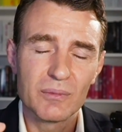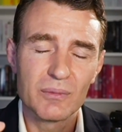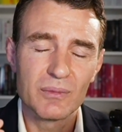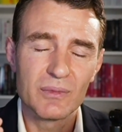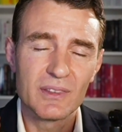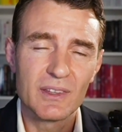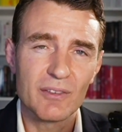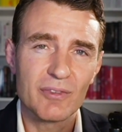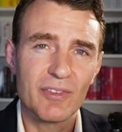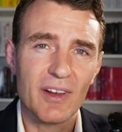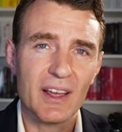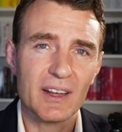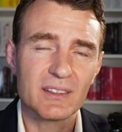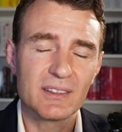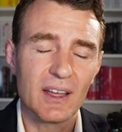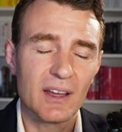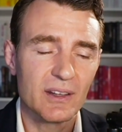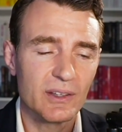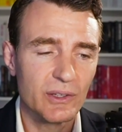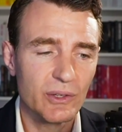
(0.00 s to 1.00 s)
the fact
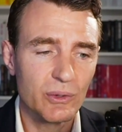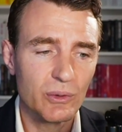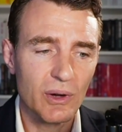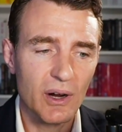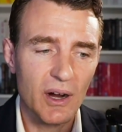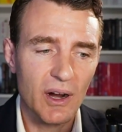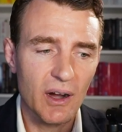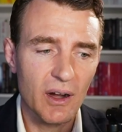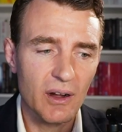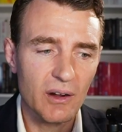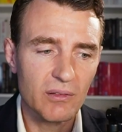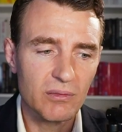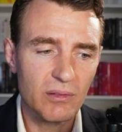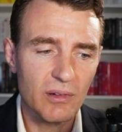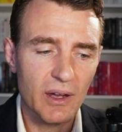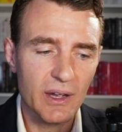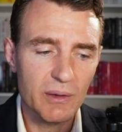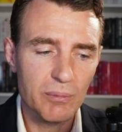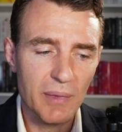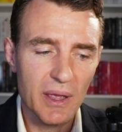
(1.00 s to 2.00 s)
that you are,
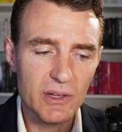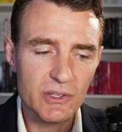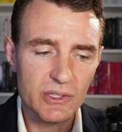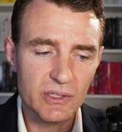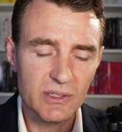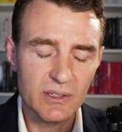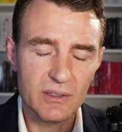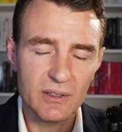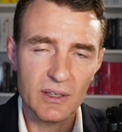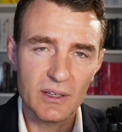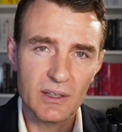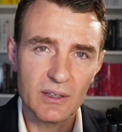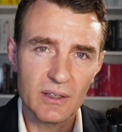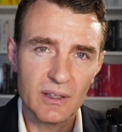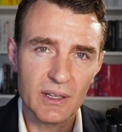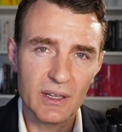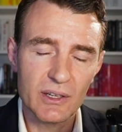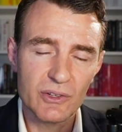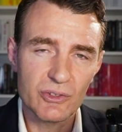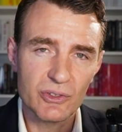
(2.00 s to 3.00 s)
I mentioned in
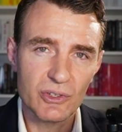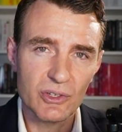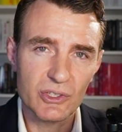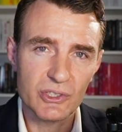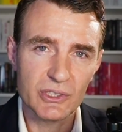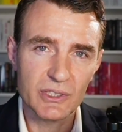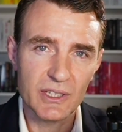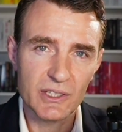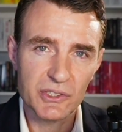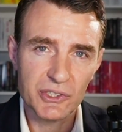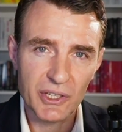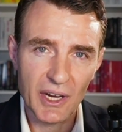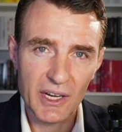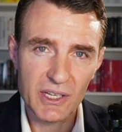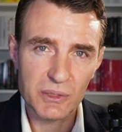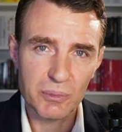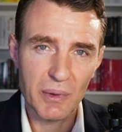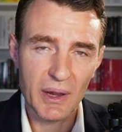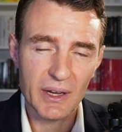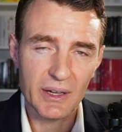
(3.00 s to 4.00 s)
the introduction, a
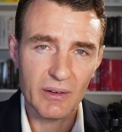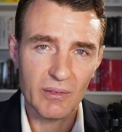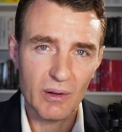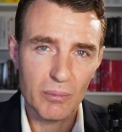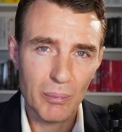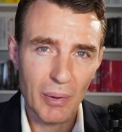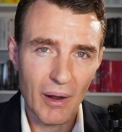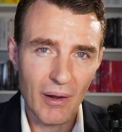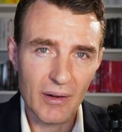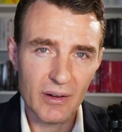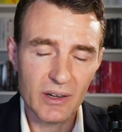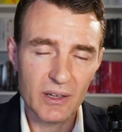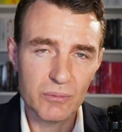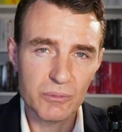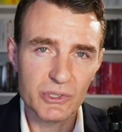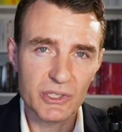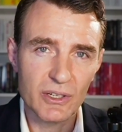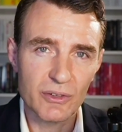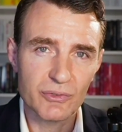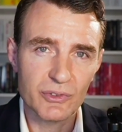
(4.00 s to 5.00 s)
change maker, a paradigm
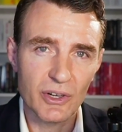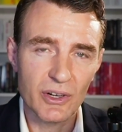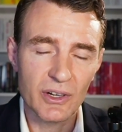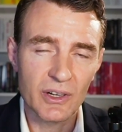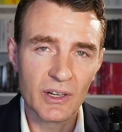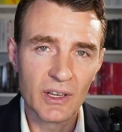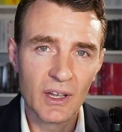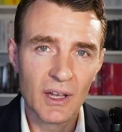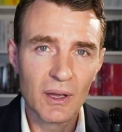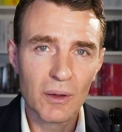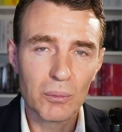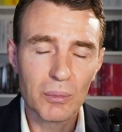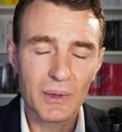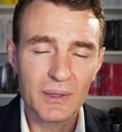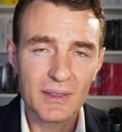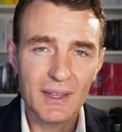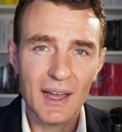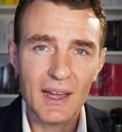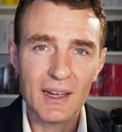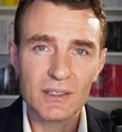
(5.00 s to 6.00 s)
shifter,
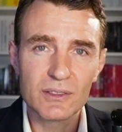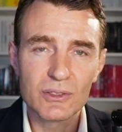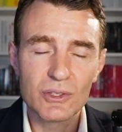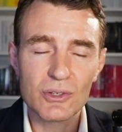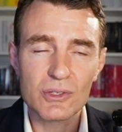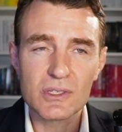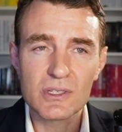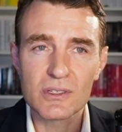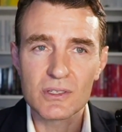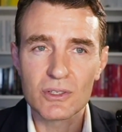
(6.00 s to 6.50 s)
but that doesn't